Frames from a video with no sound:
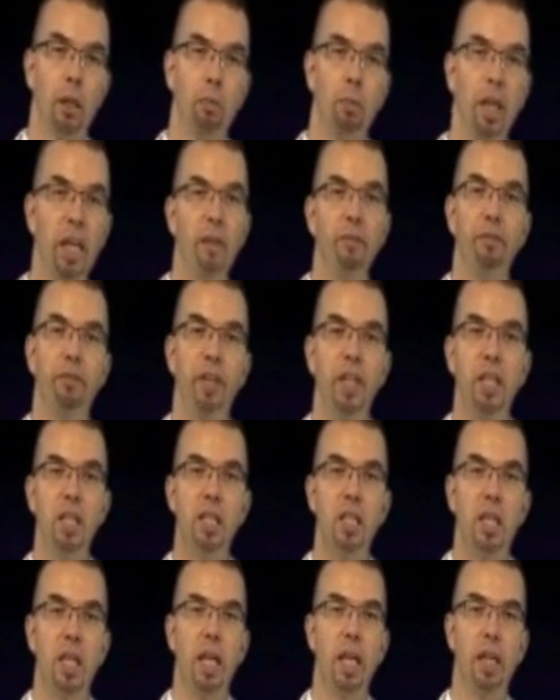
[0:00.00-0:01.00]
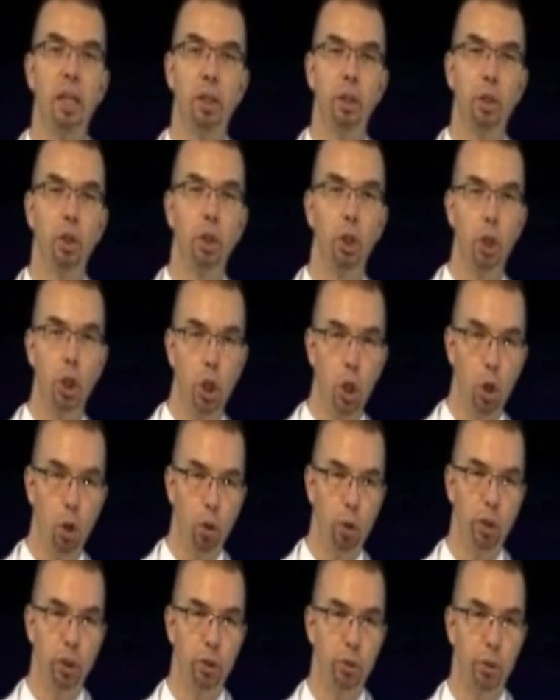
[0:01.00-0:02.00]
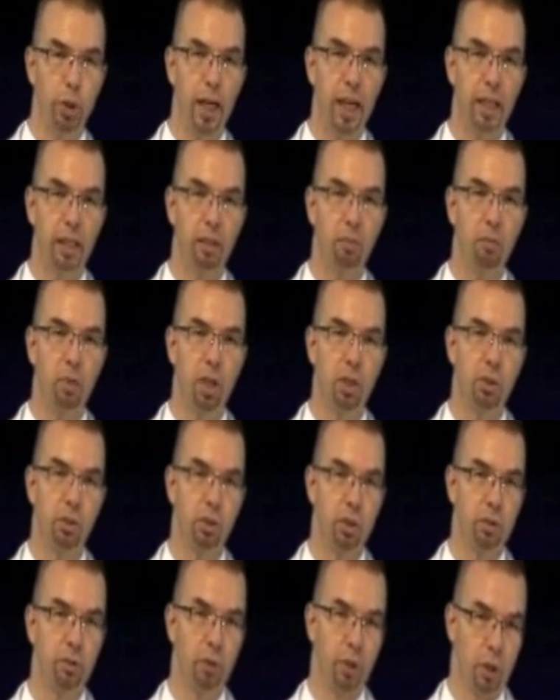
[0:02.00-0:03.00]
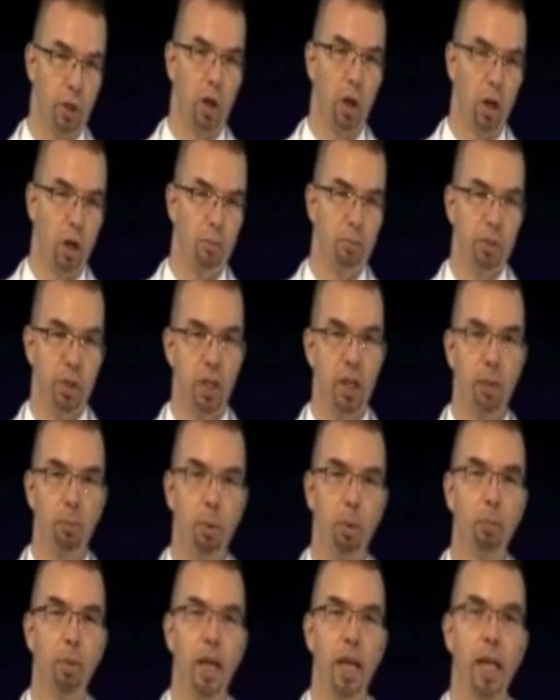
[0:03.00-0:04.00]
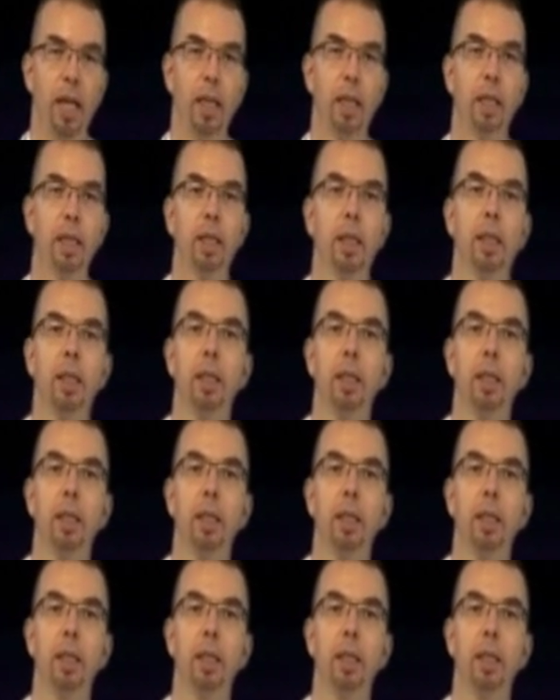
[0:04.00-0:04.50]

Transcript: Make a fist and co-contract the muscles of your arms and upper back.